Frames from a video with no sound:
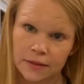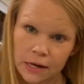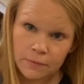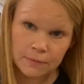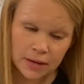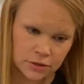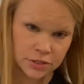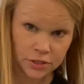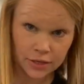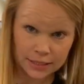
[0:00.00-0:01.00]
that'll be better
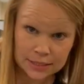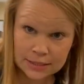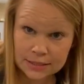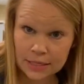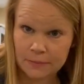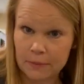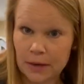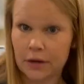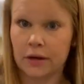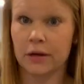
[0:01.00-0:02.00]
so you guys can see me
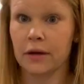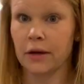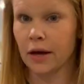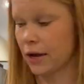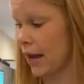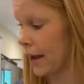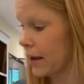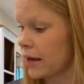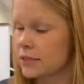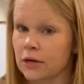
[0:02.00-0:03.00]
better. Okay,
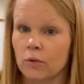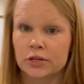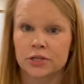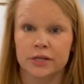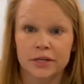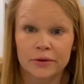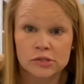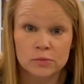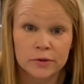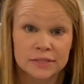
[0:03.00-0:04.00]
so what you're gonna do
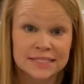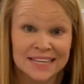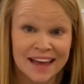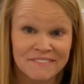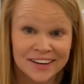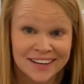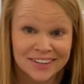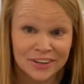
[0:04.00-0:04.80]
is you put 7 in your